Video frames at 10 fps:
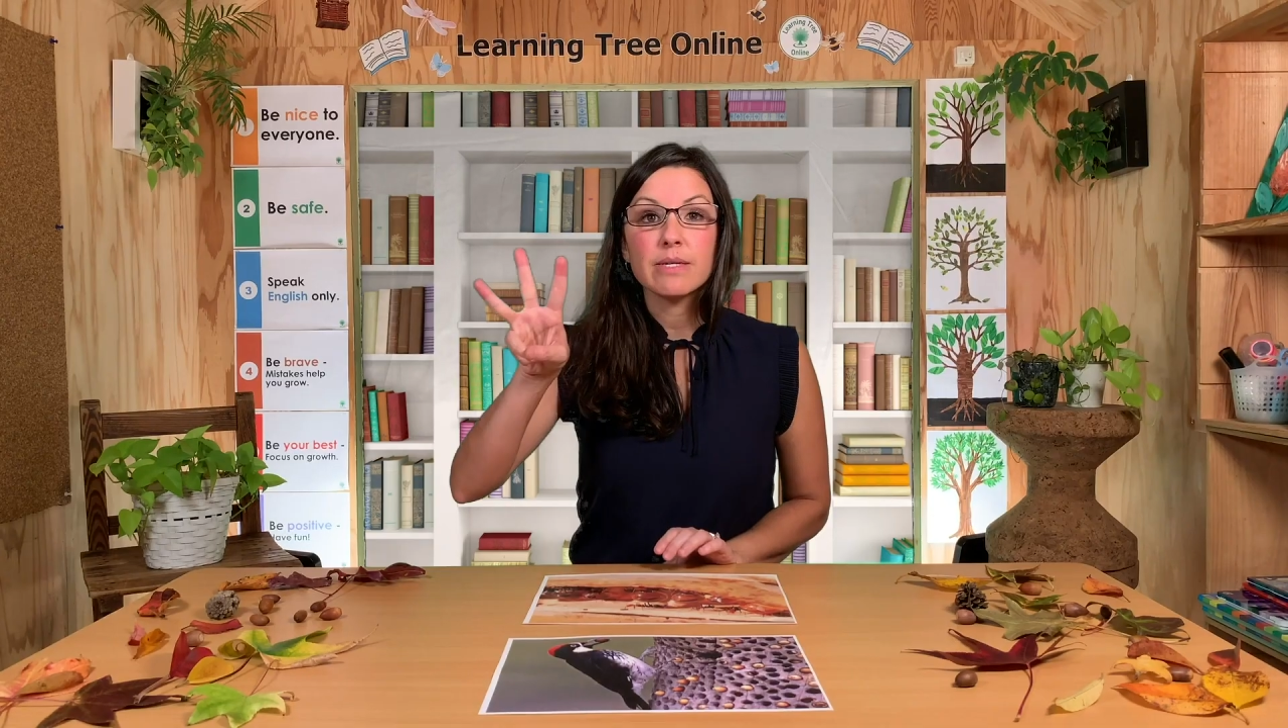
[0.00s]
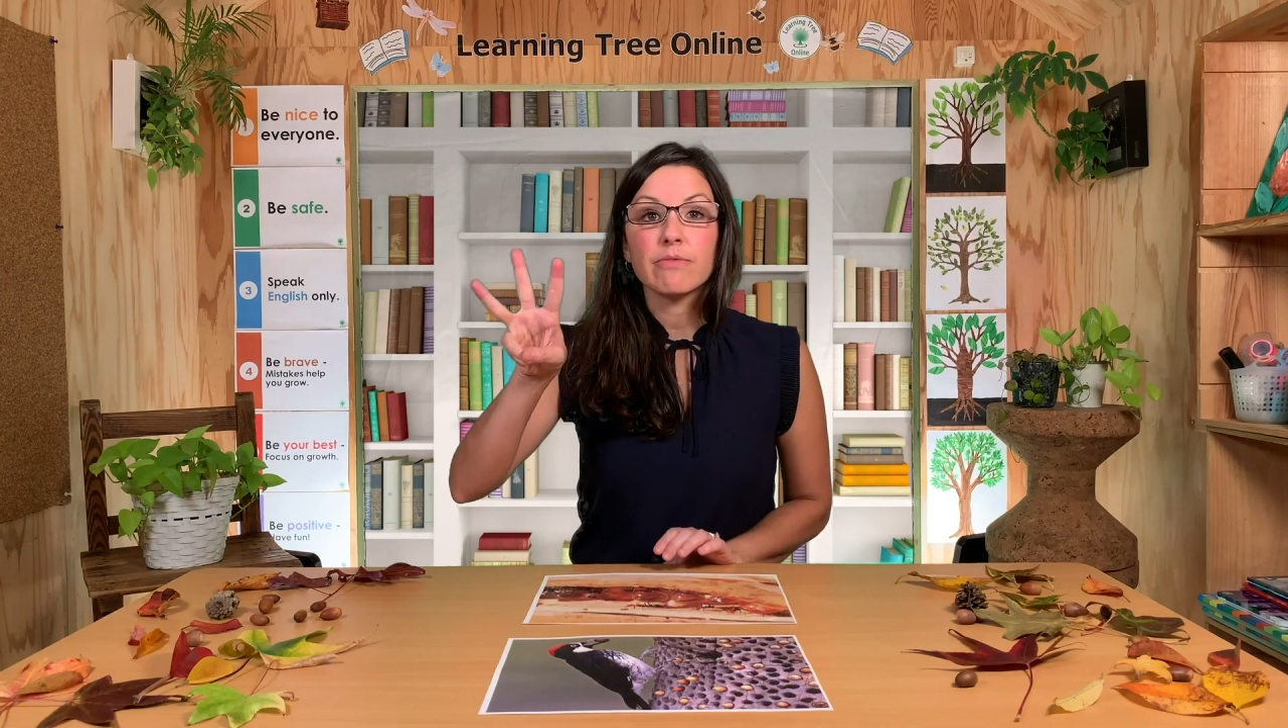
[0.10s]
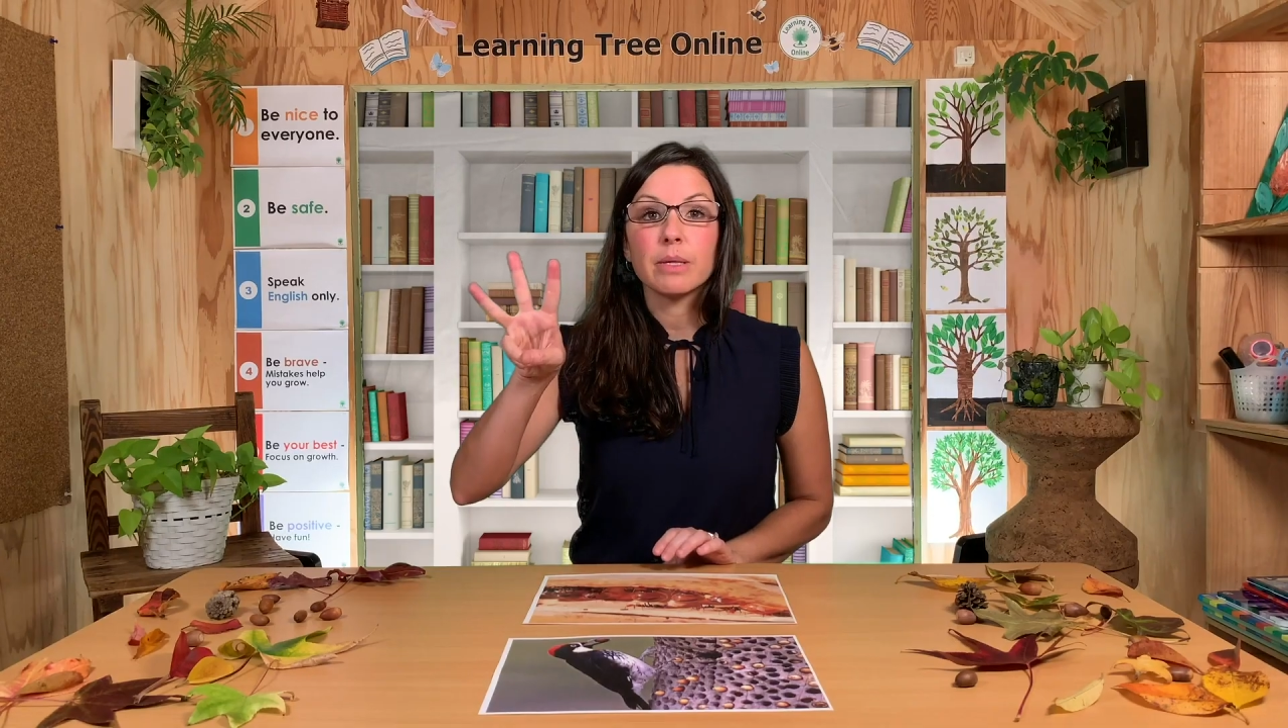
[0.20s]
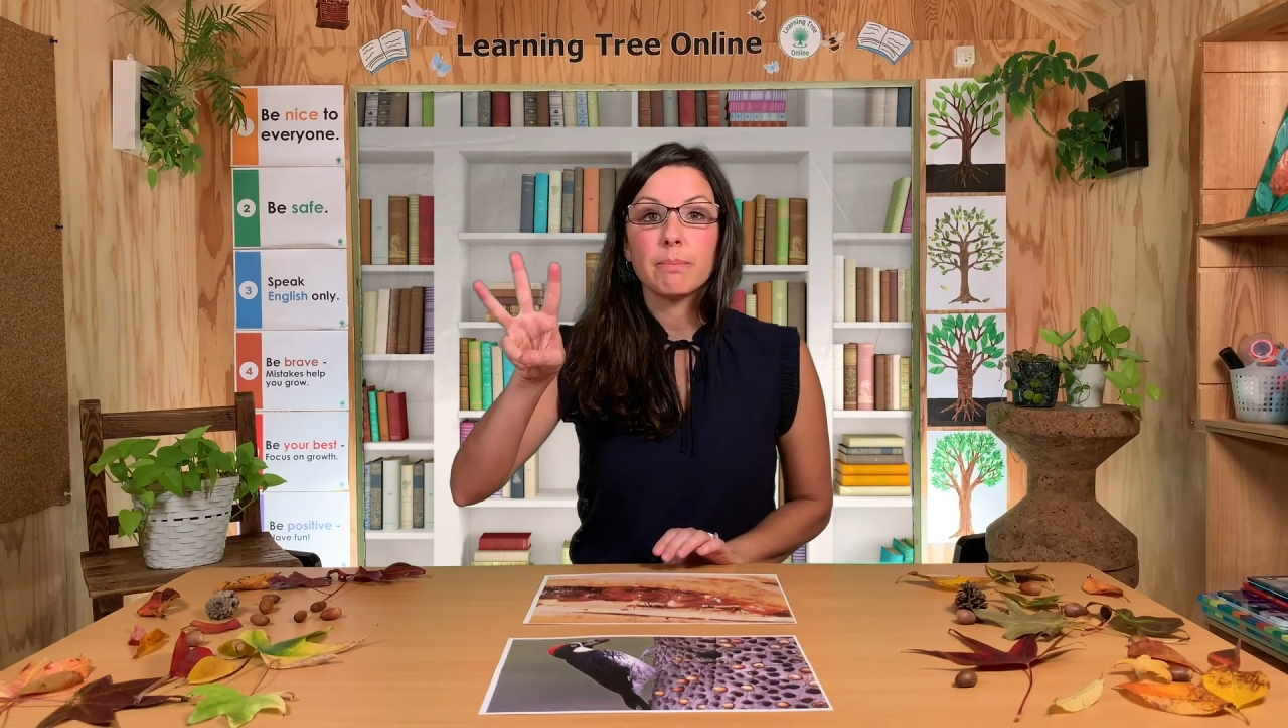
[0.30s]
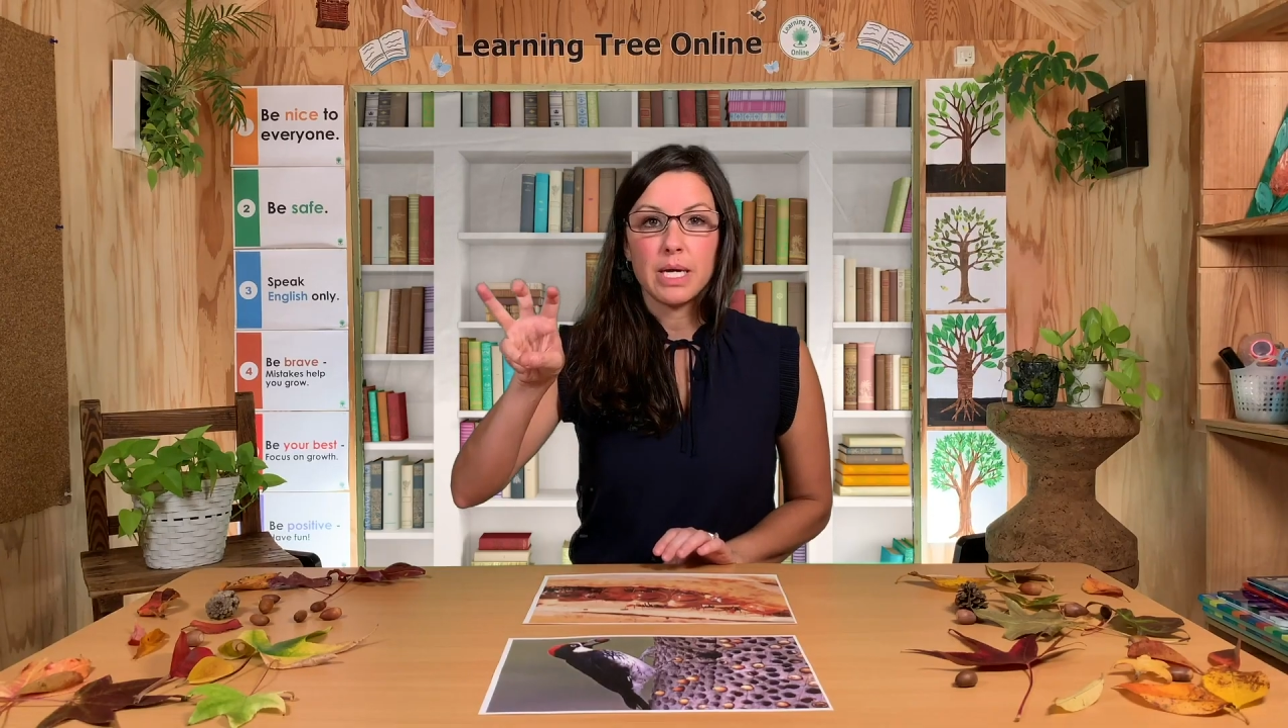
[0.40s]

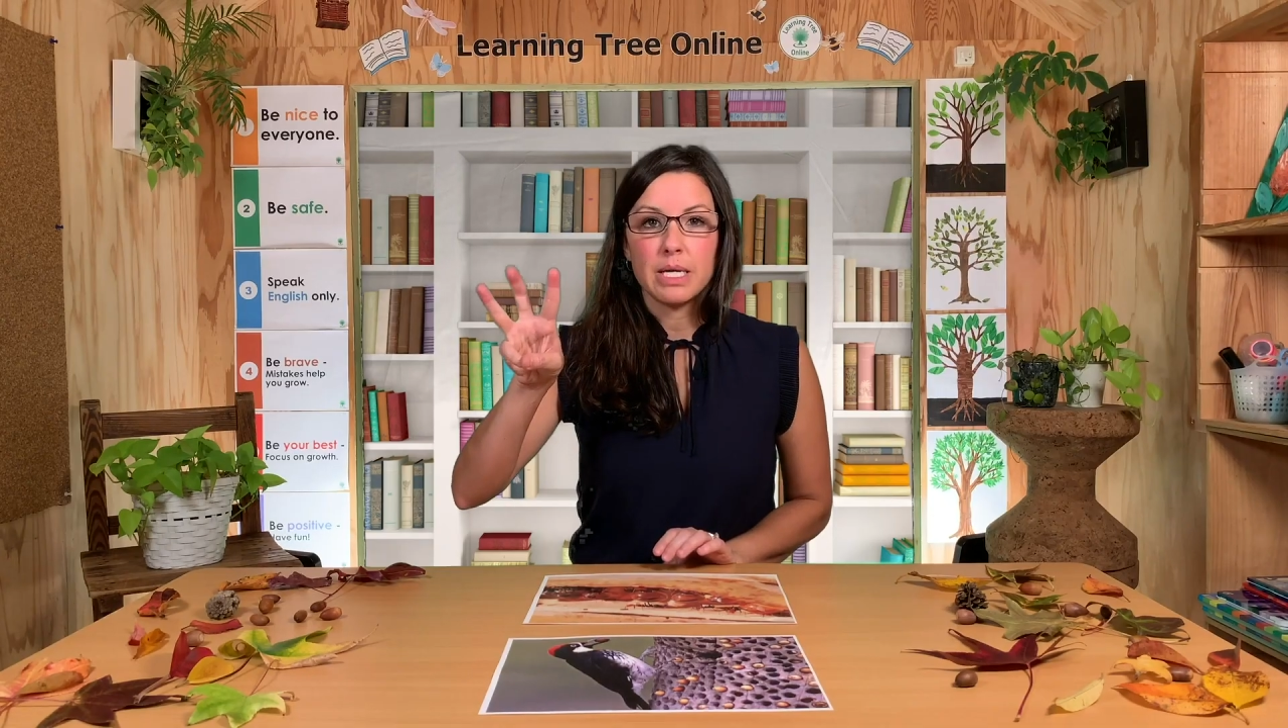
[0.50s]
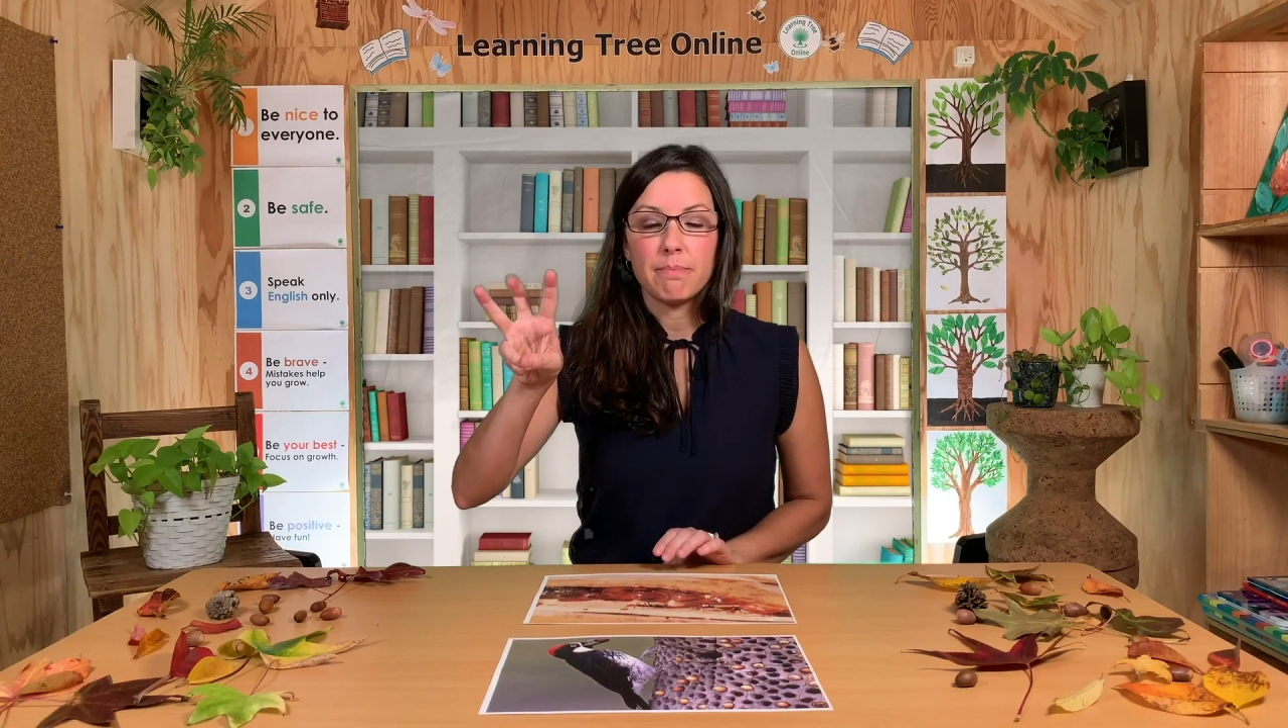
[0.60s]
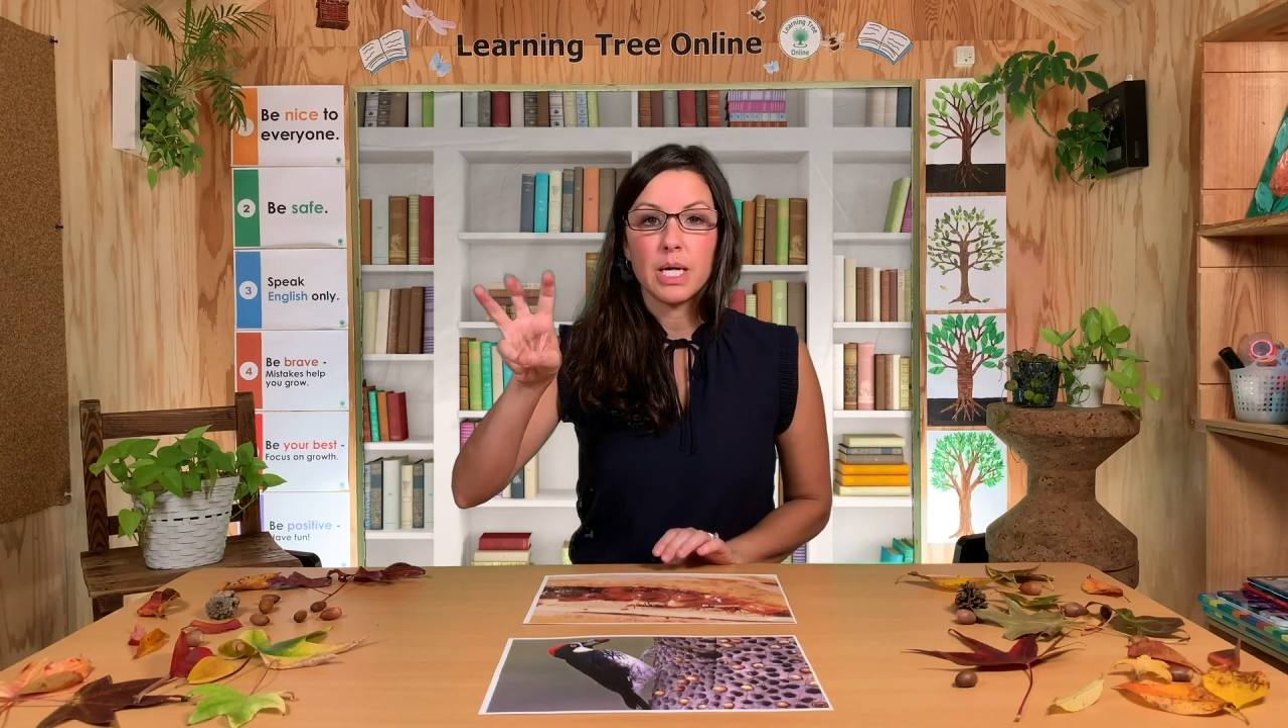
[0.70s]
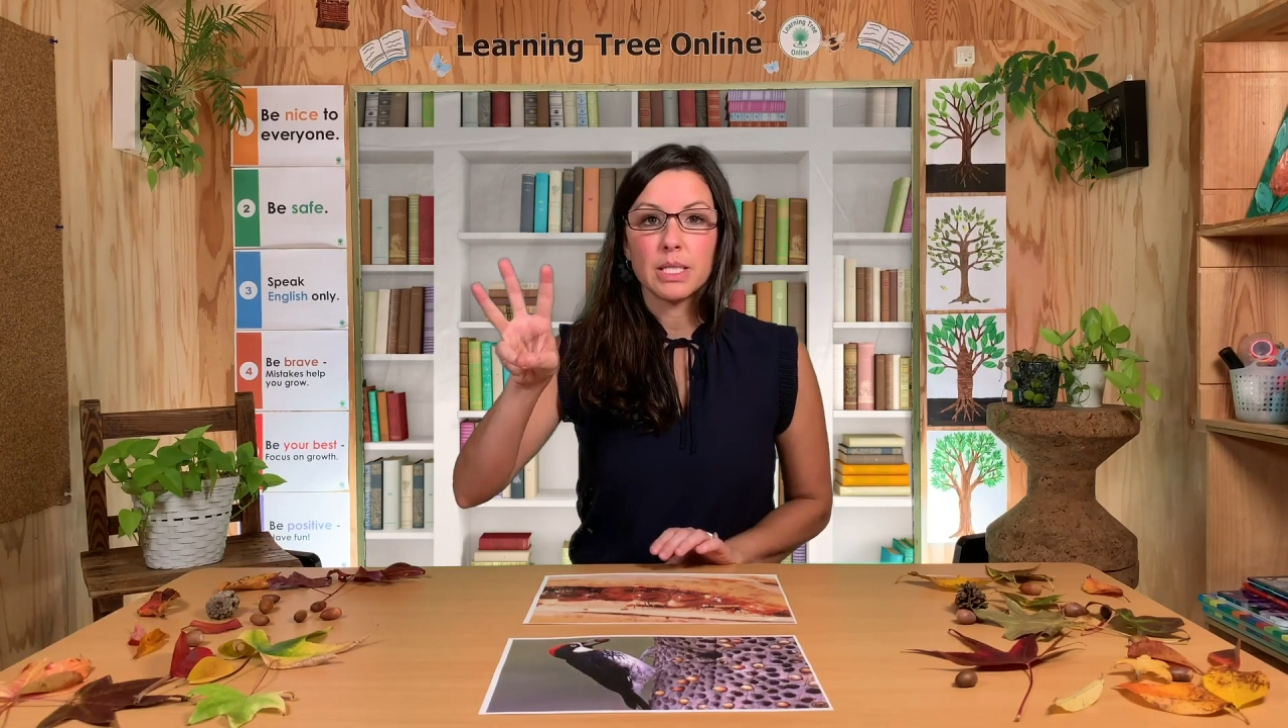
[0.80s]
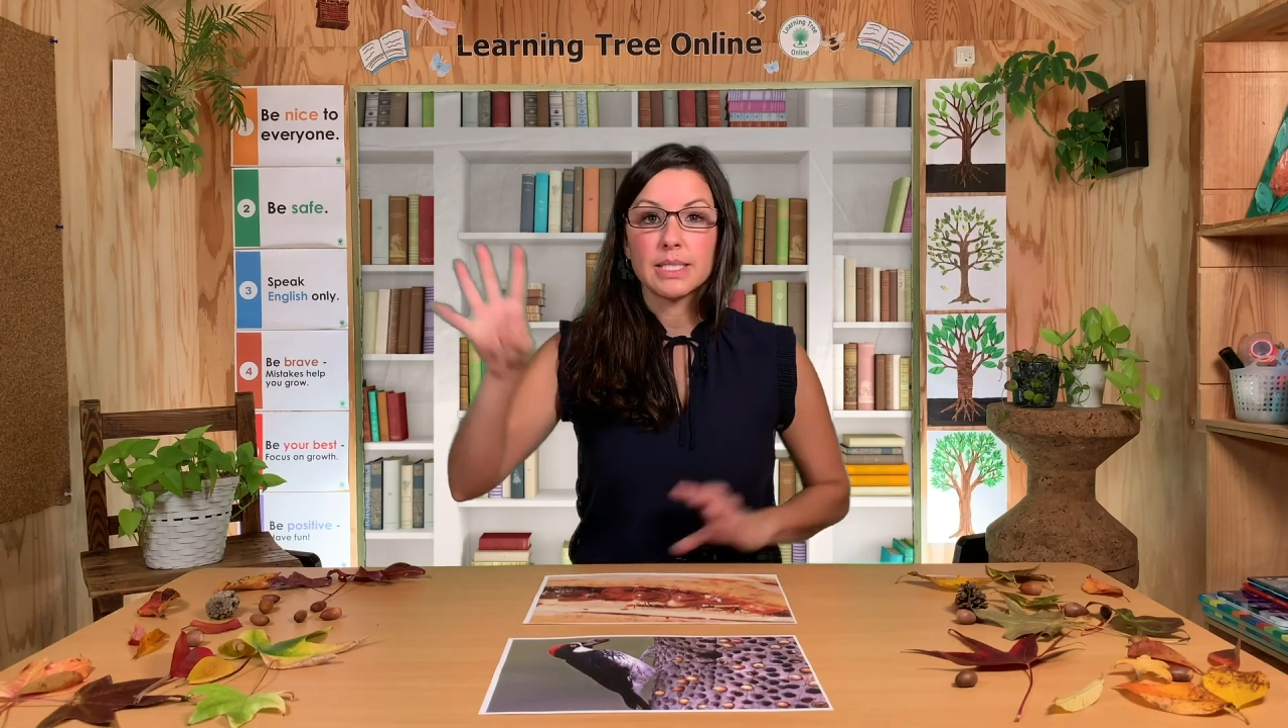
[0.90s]
different body
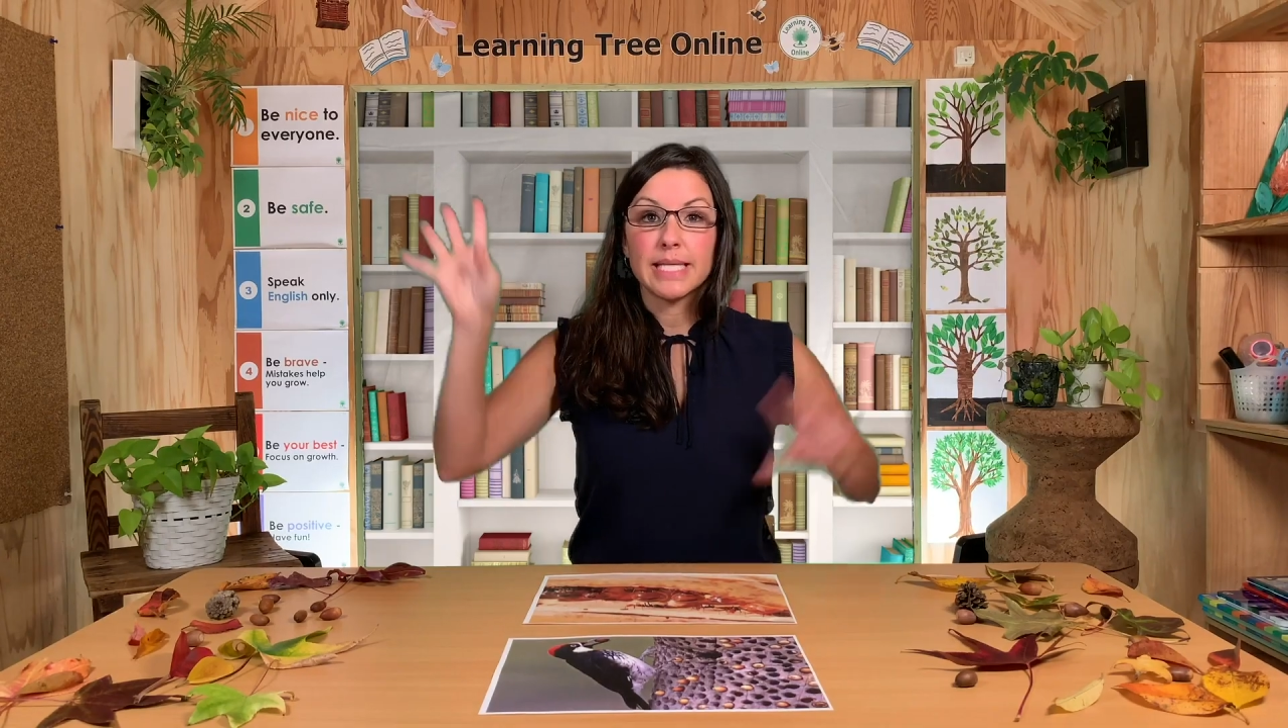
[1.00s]
parts.